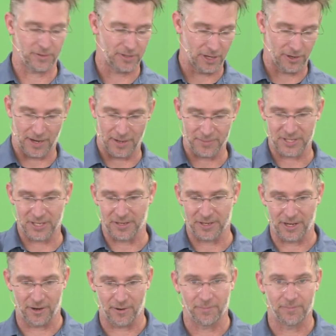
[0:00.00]
You know, I'm sitting
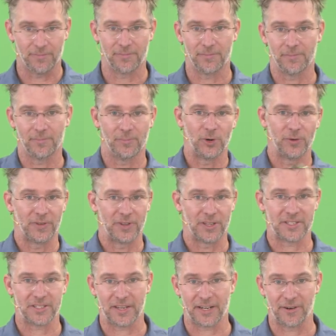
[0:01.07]
here moving
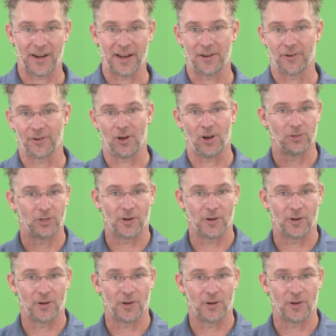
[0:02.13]
this thing around all